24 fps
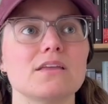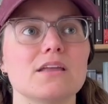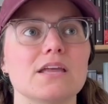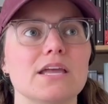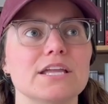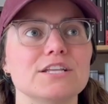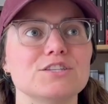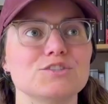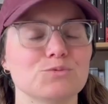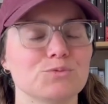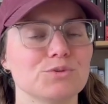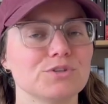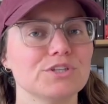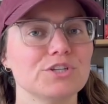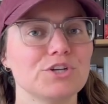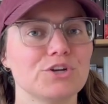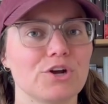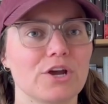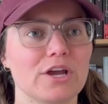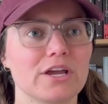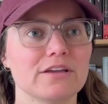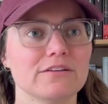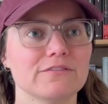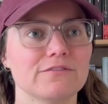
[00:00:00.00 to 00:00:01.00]
it's really
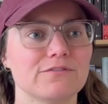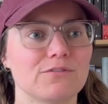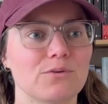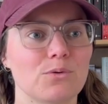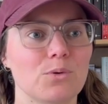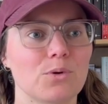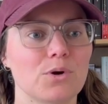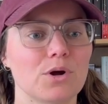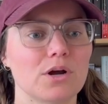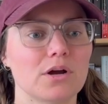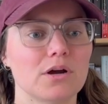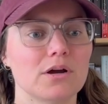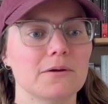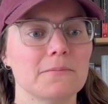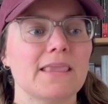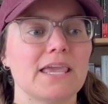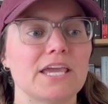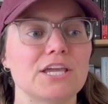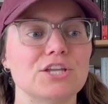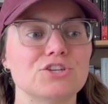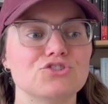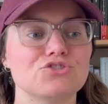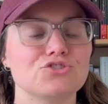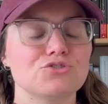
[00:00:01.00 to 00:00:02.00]
great for
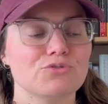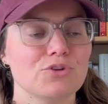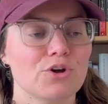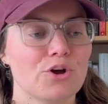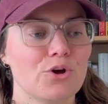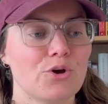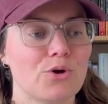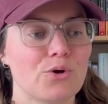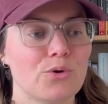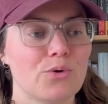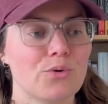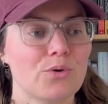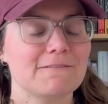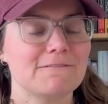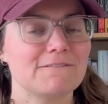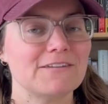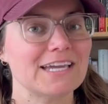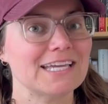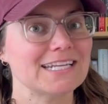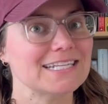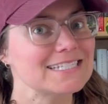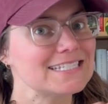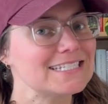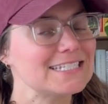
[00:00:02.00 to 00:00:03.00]
intro
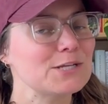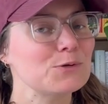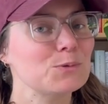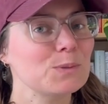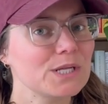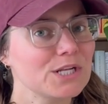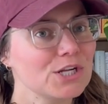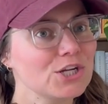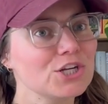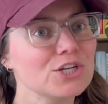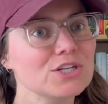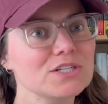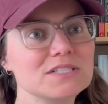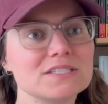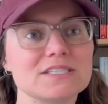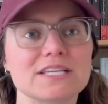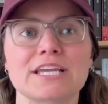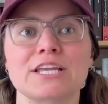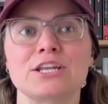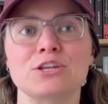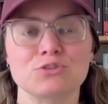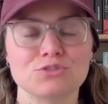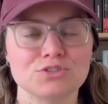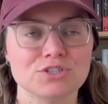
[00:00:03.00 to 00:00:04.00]
fantasy readers,
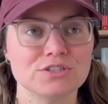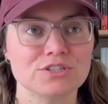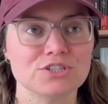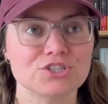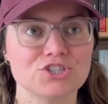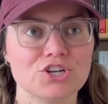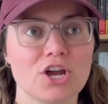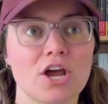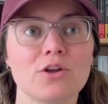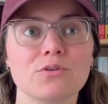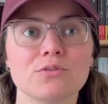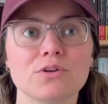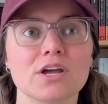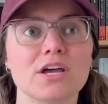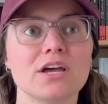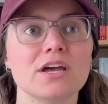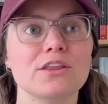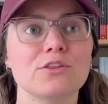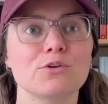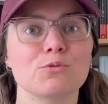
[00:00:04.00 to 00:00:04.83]
like new to the genre.